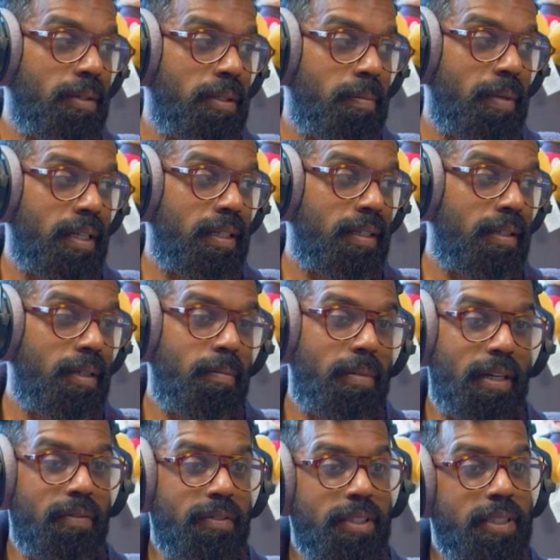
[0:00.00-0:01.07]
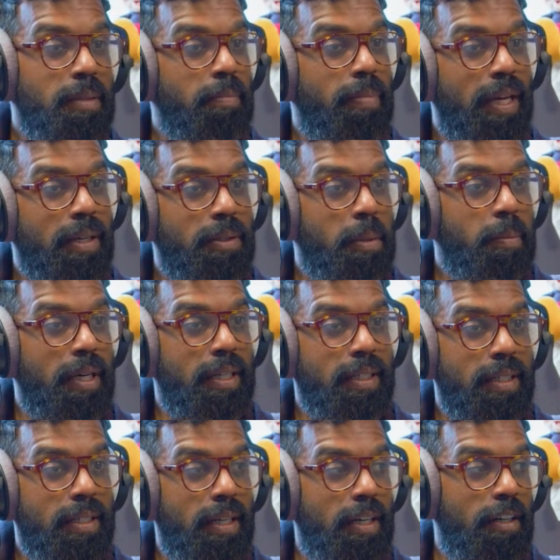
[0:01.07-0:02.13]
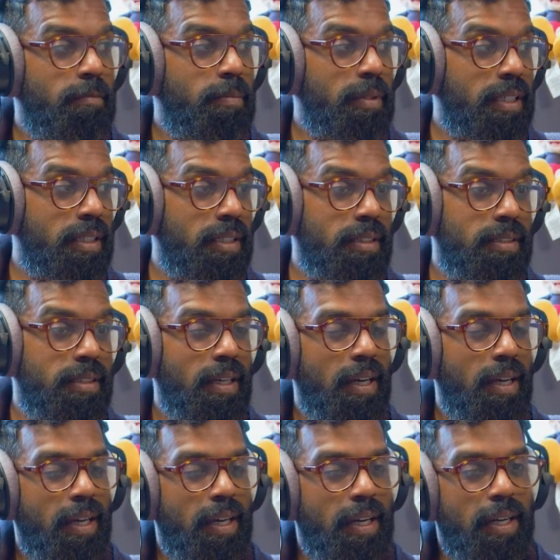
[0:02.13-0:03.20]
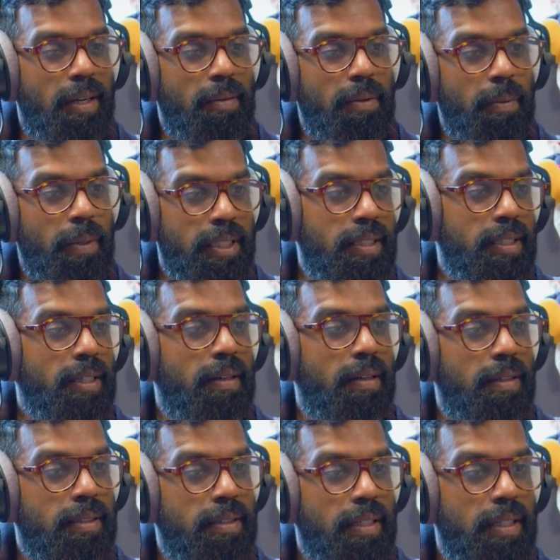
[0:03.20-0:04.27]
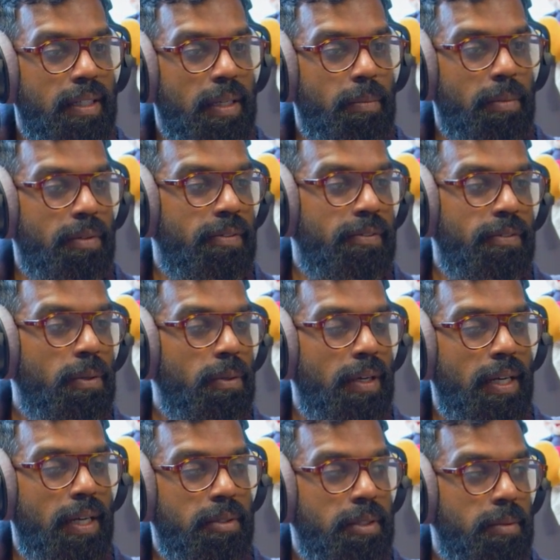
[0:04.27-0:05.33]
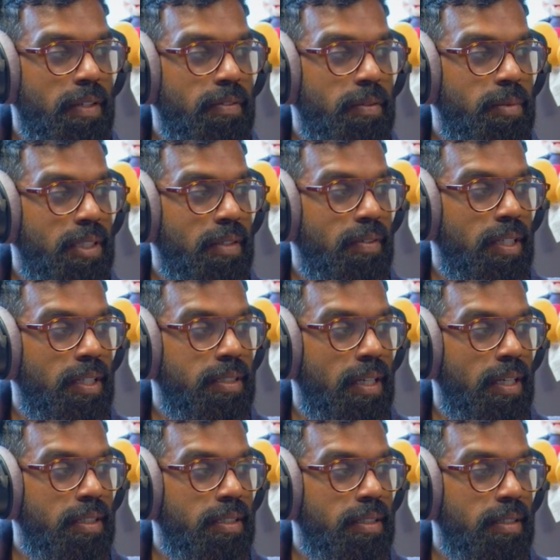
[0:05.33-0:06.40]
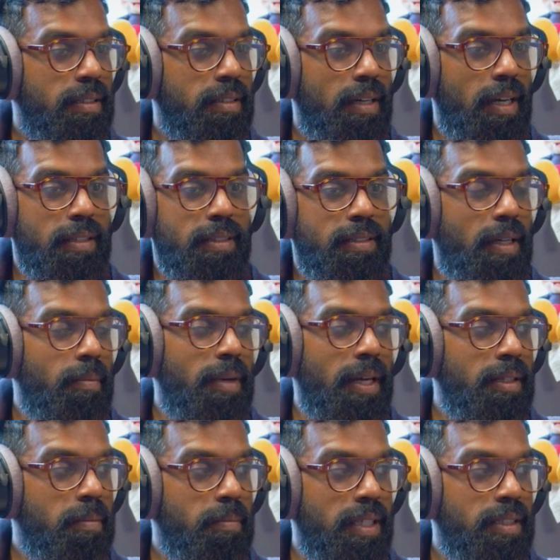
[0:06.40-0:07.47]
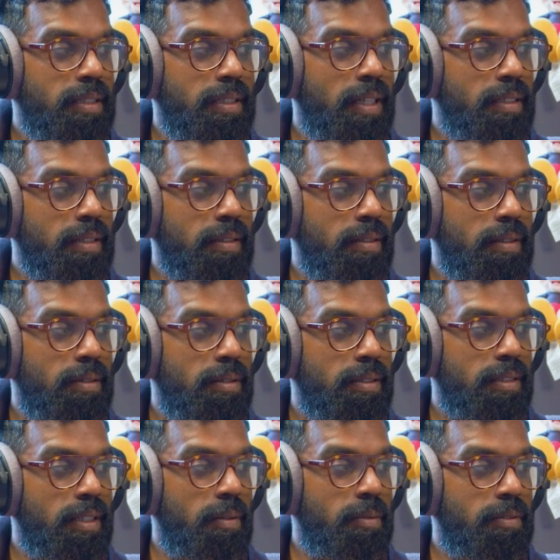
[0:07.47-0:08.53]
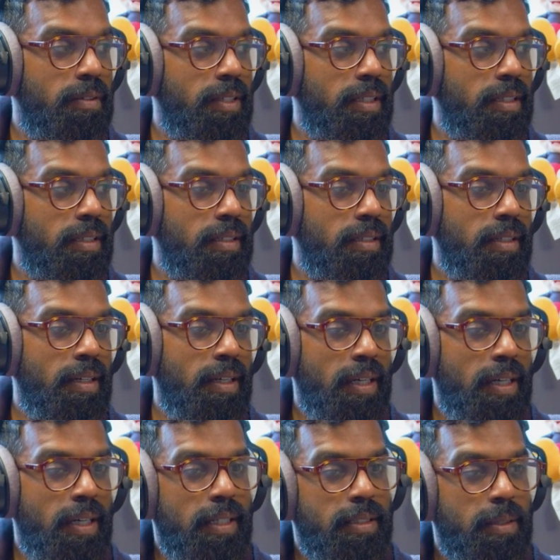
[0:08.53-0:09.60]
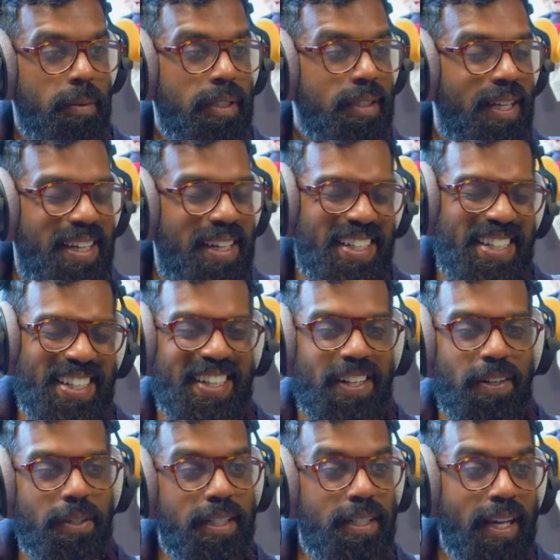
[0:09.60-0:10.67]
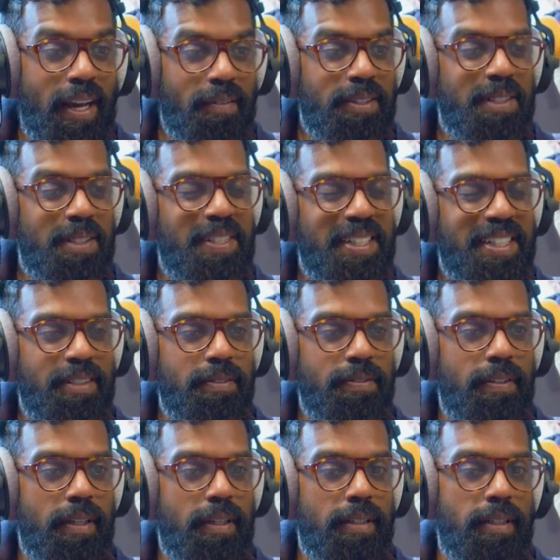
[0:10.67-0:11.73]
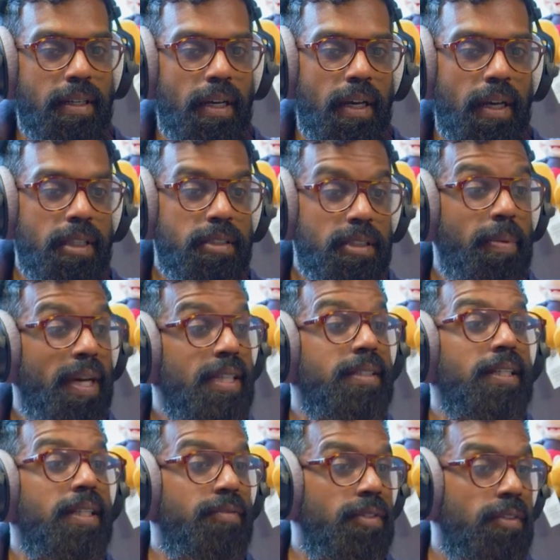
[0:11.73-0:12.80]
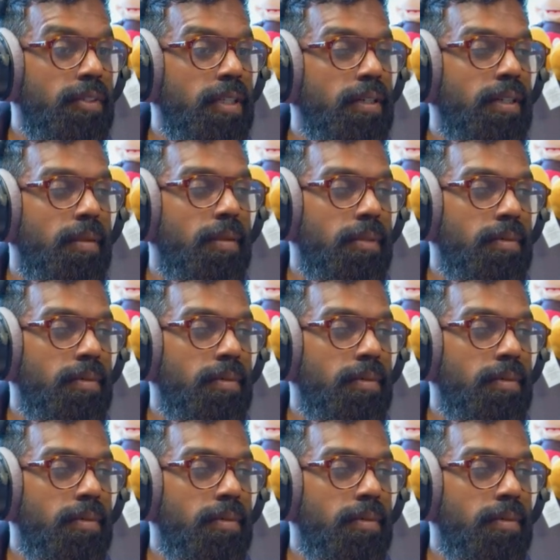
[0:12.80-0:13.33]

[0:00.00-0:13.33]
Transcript: on about it a lot, but I obviously didn't bang on about it enough because we went to the Arctic and we were 4 hours away from civilization and somehow the message hadn't got across that I was vegan. So we didn't have any vegan food. So I basically lived off cucumber